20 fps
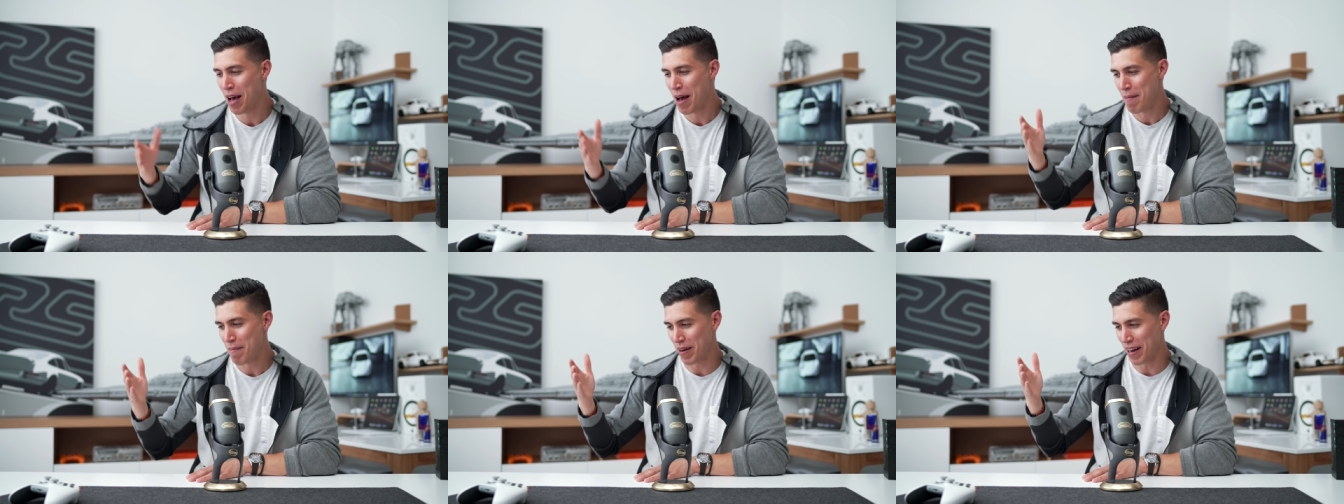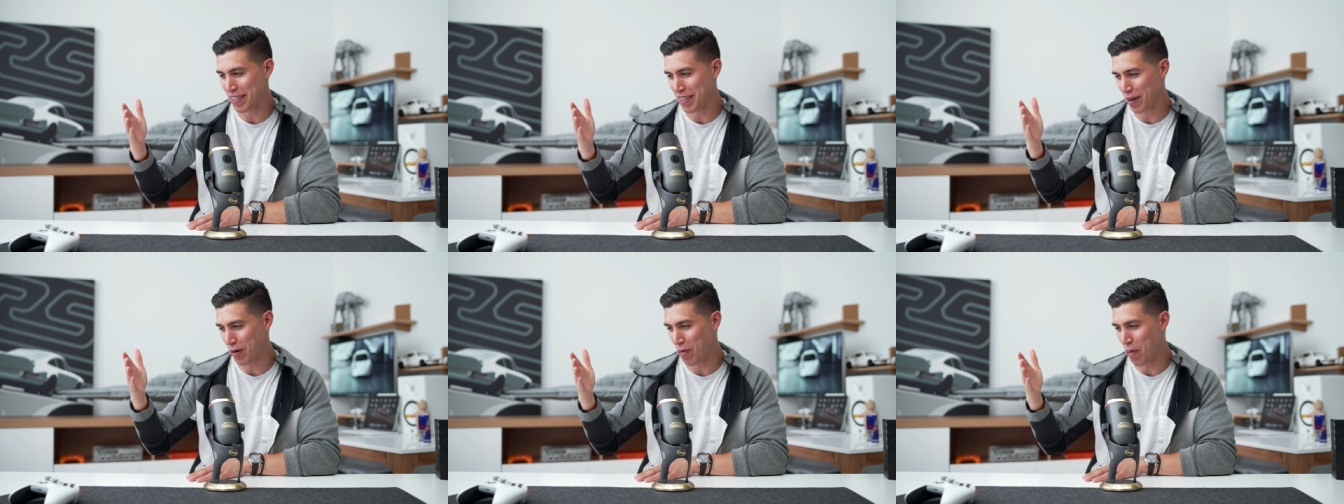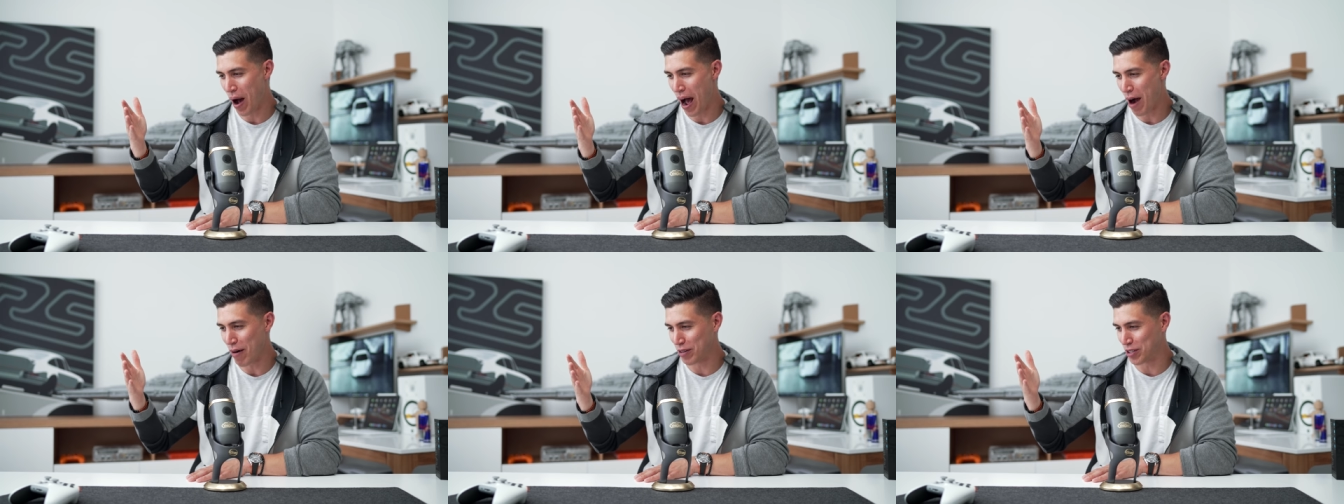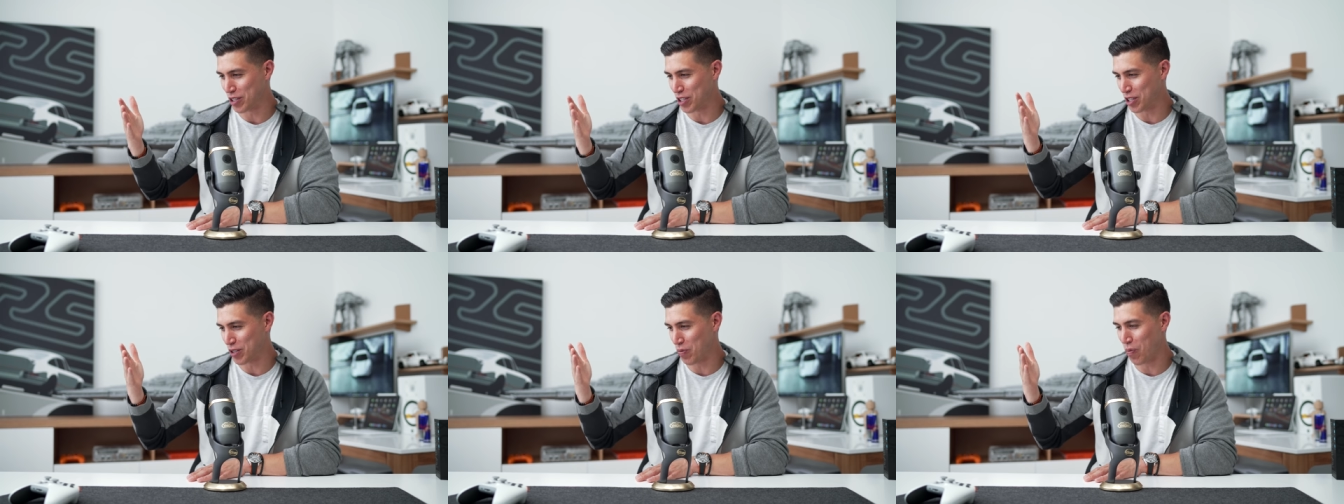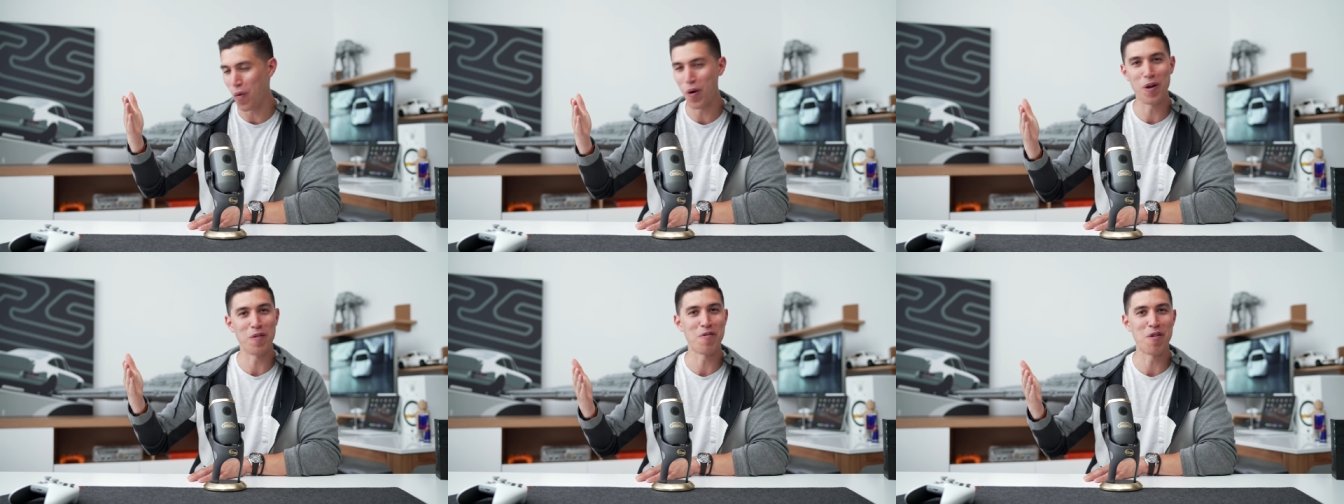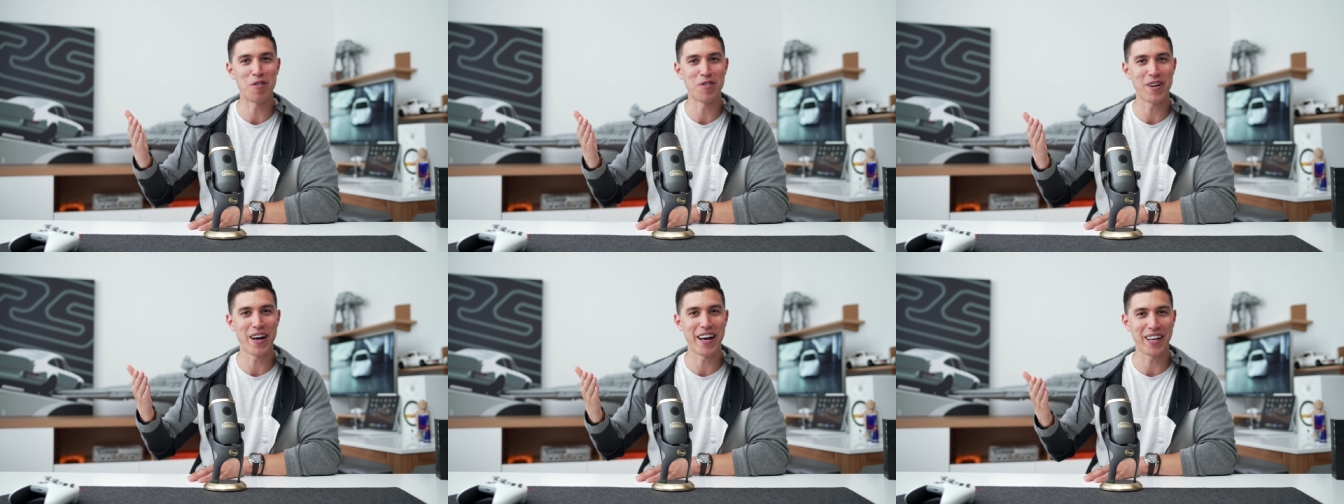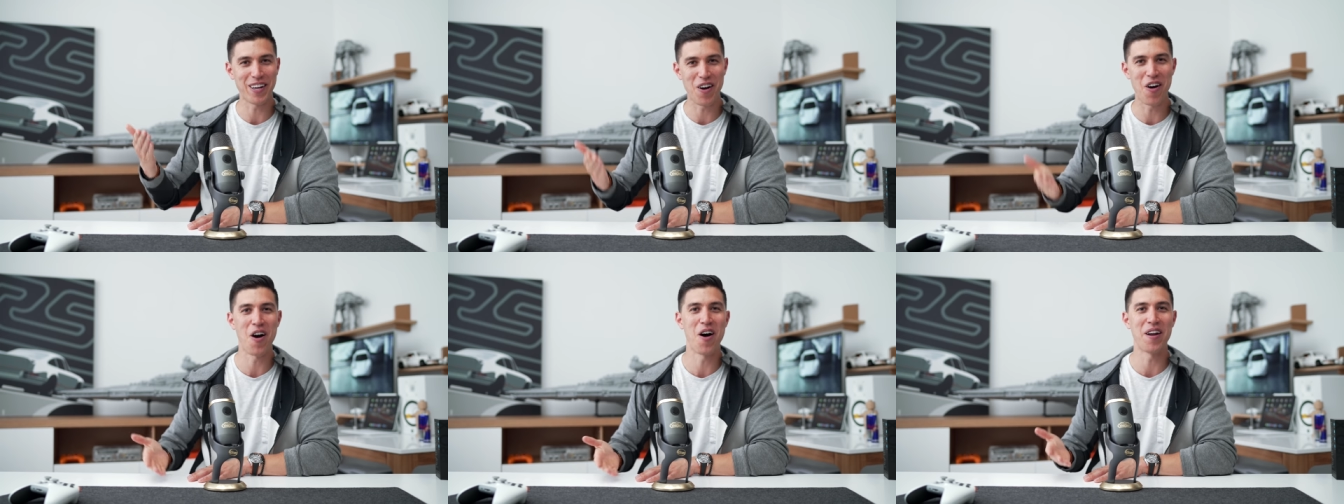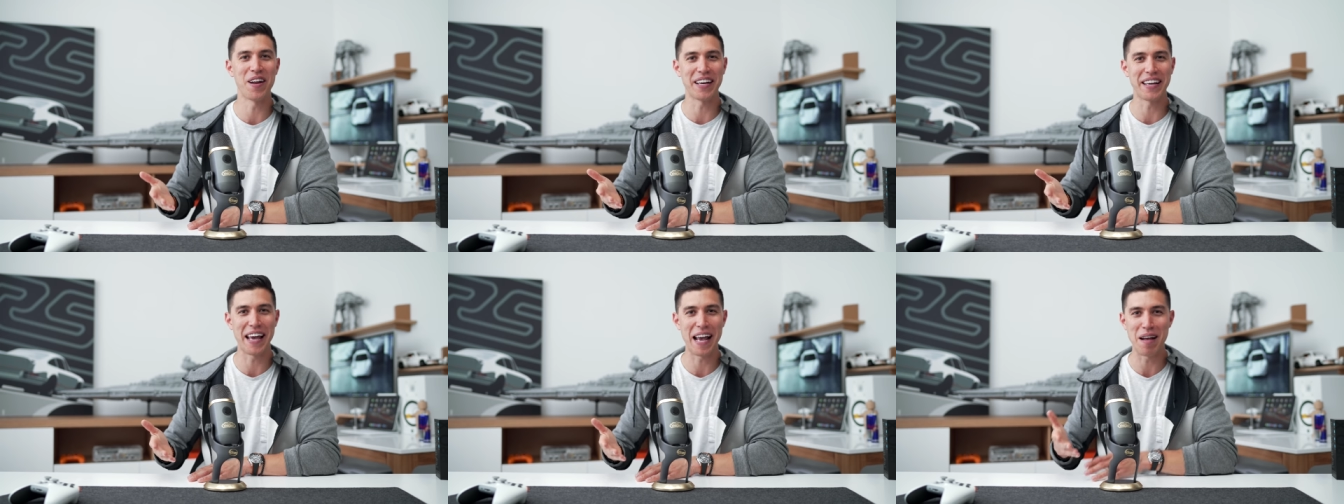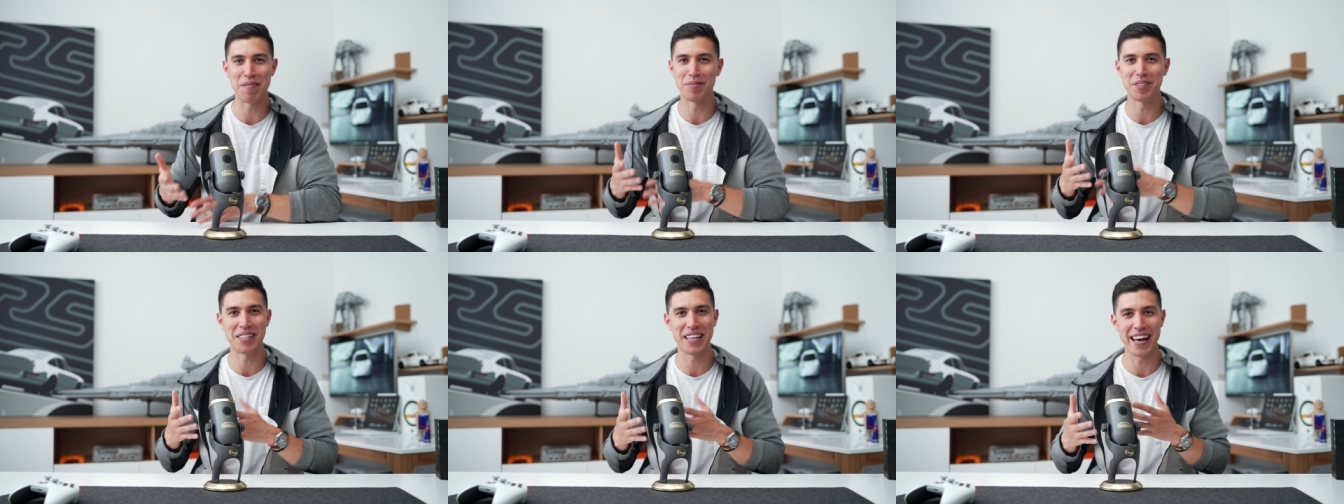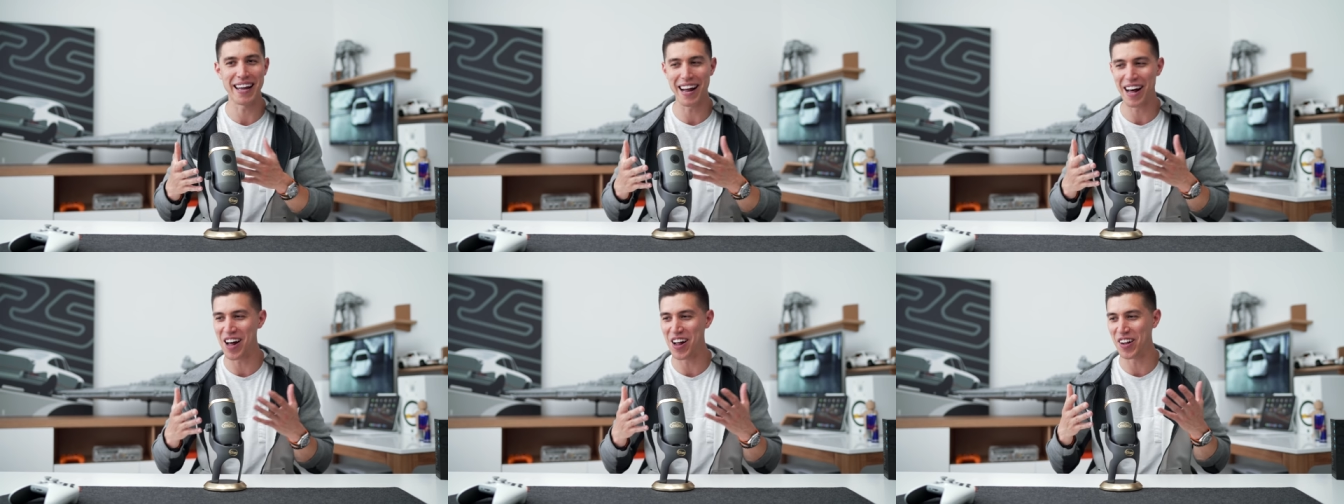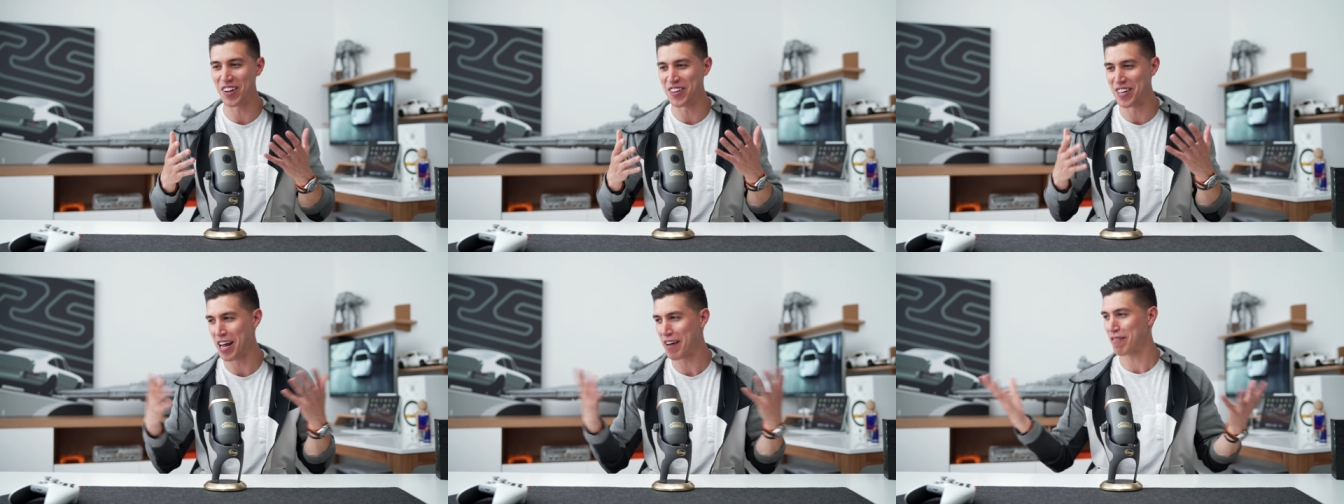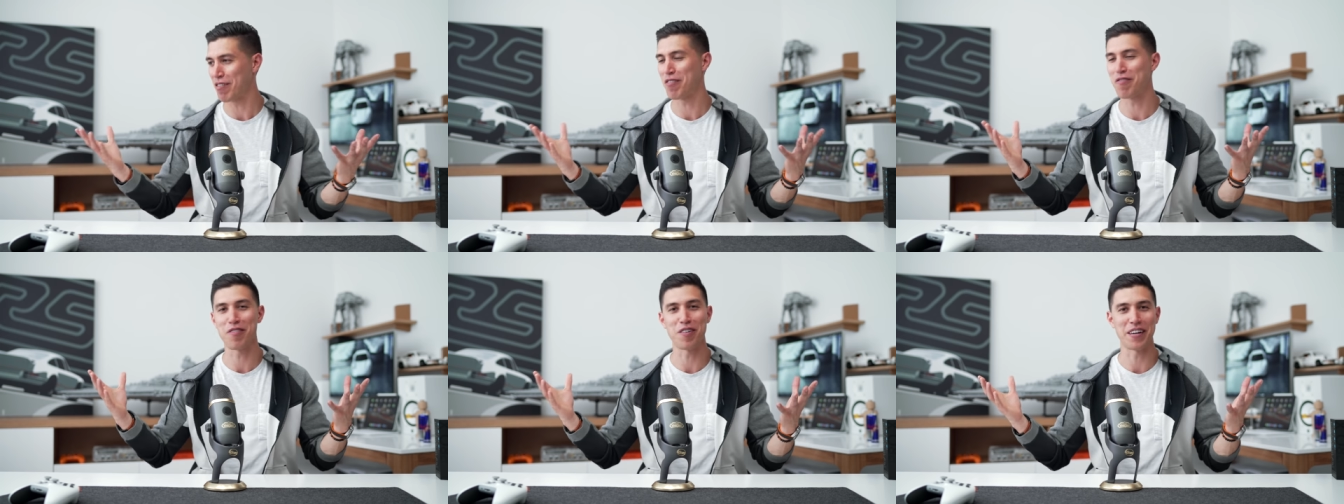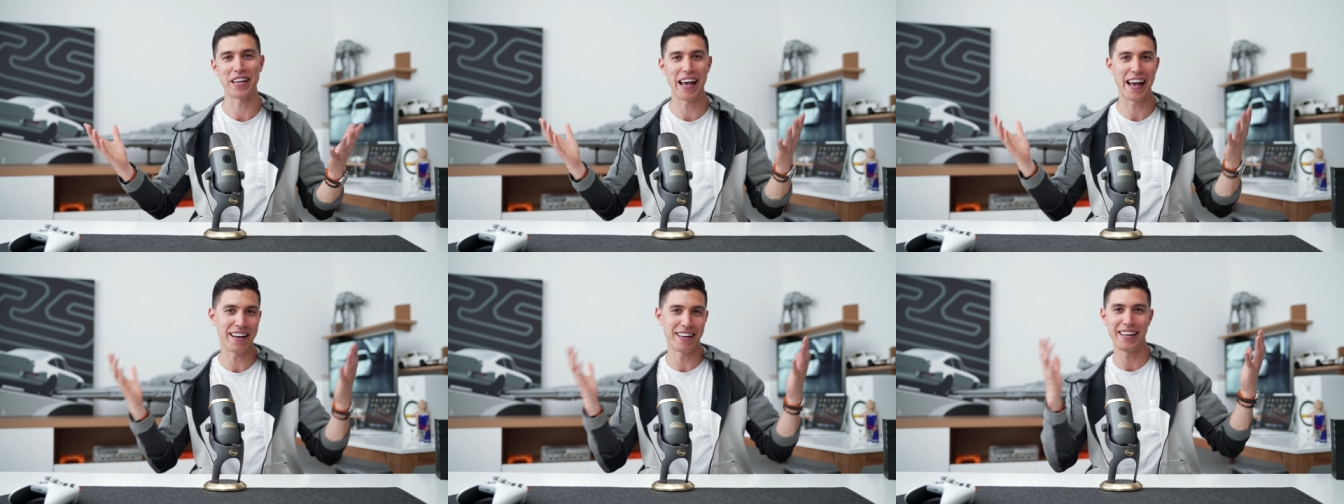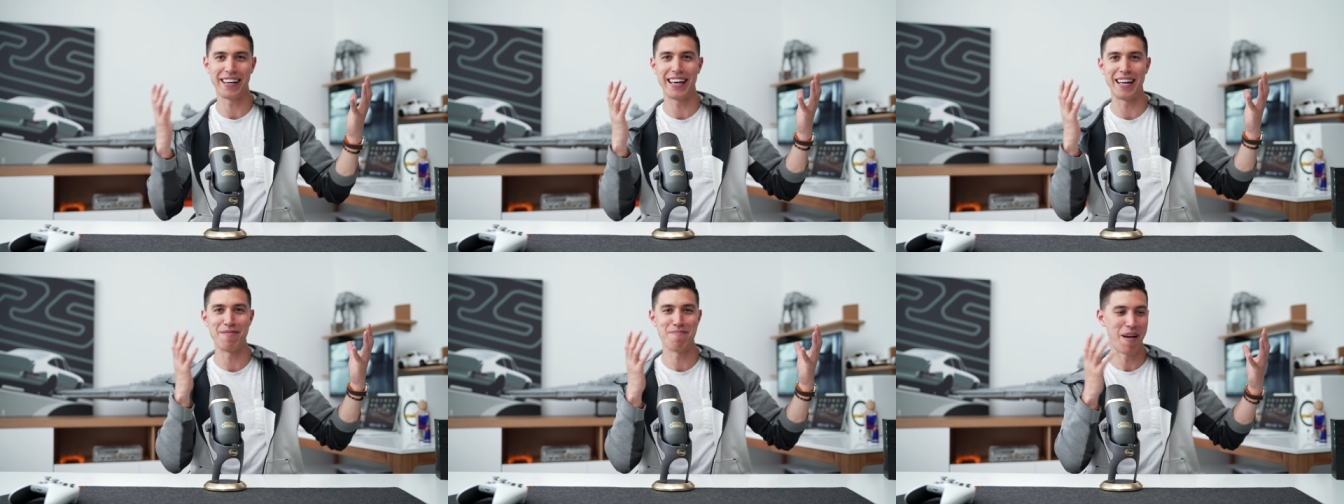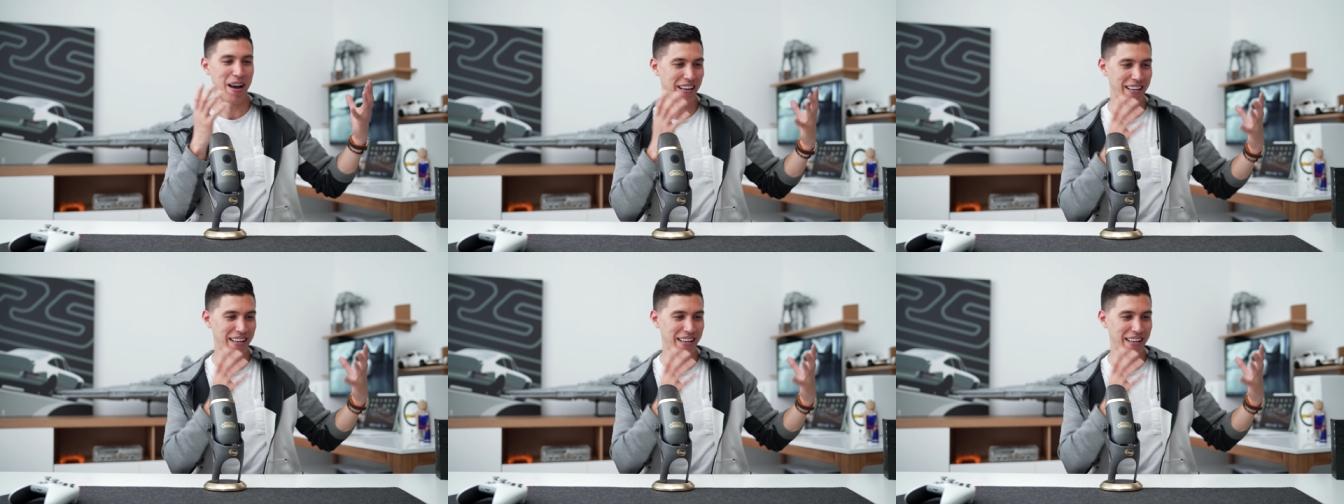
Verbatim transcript: but I think WoW is just one of those iconic games that I'll never forget in my